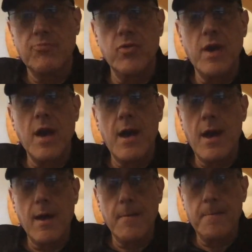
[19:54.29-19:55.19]
Brunei.
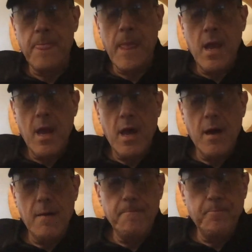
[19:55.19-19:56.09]
Uh,
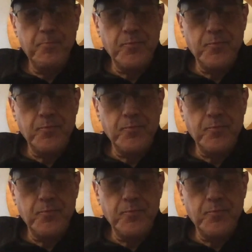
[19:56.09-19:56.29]
um,